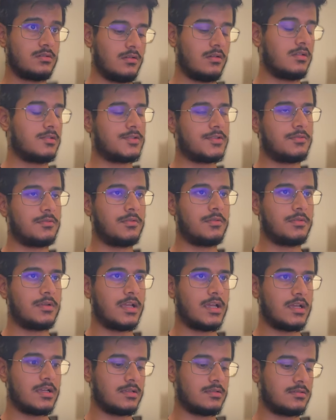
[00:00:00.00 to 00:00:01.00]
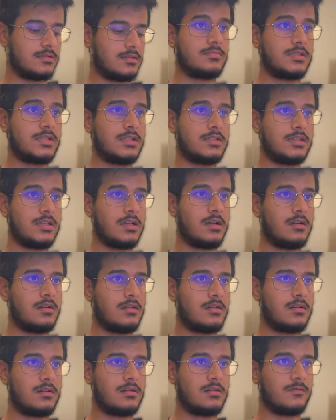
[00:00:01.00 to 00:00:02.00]
also known as
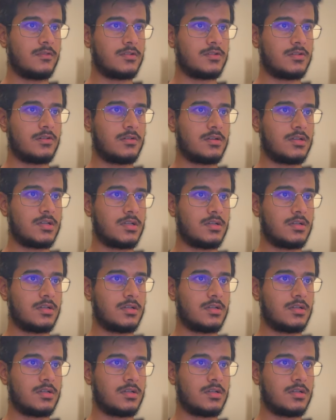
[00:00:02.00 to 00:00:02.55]
CCR for short.